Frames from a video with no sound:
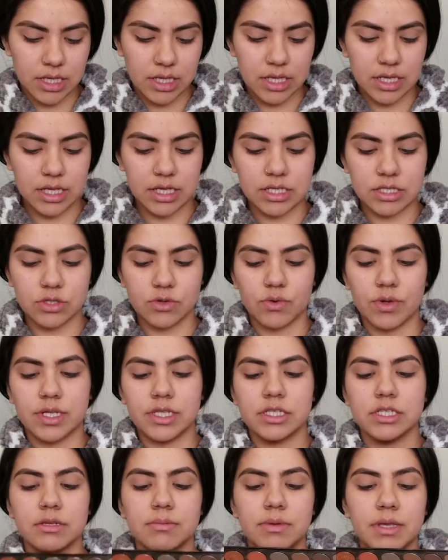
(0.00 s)
is going
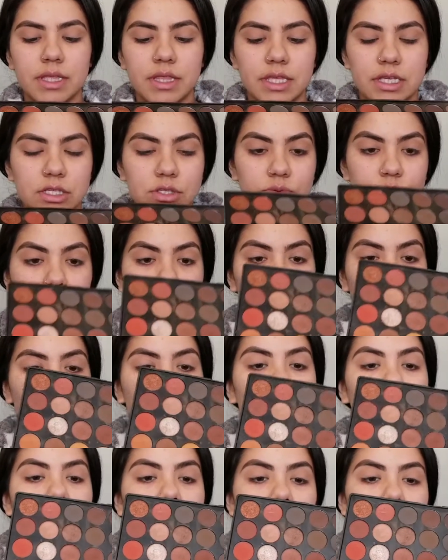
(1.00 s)
to be this one
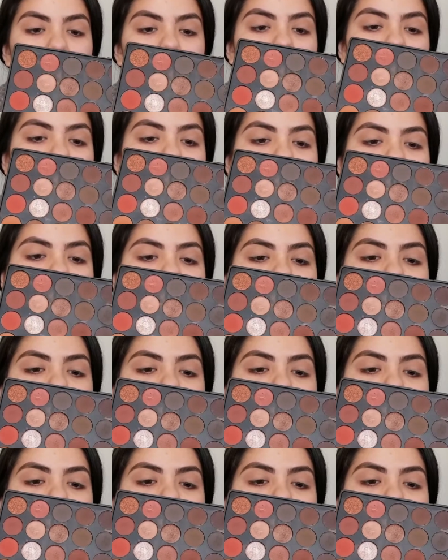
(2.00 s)
right here.